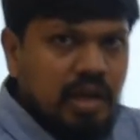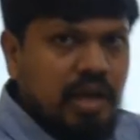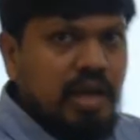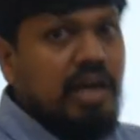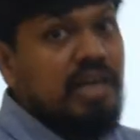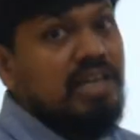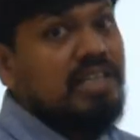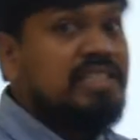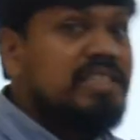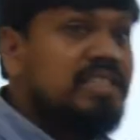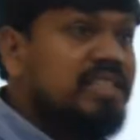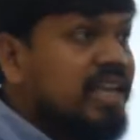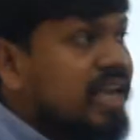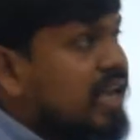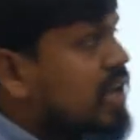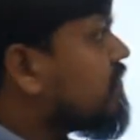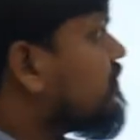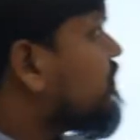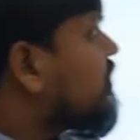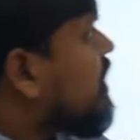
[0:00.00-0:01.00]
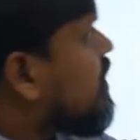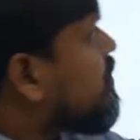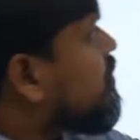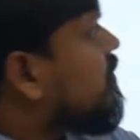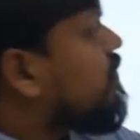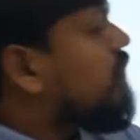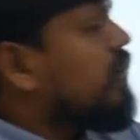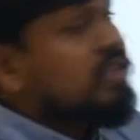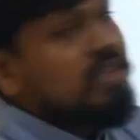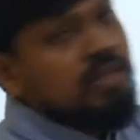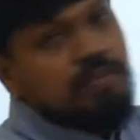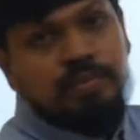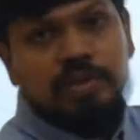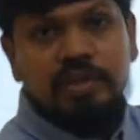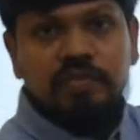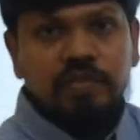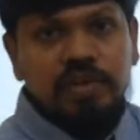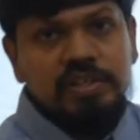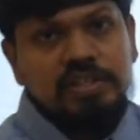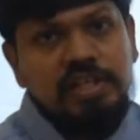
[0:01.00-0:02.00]
and same will be for the B
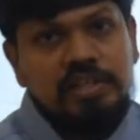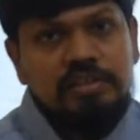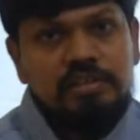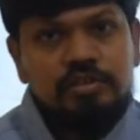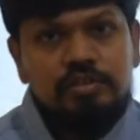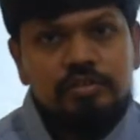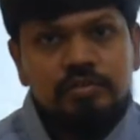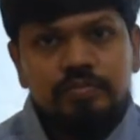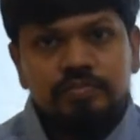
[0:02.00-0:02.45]
phase also?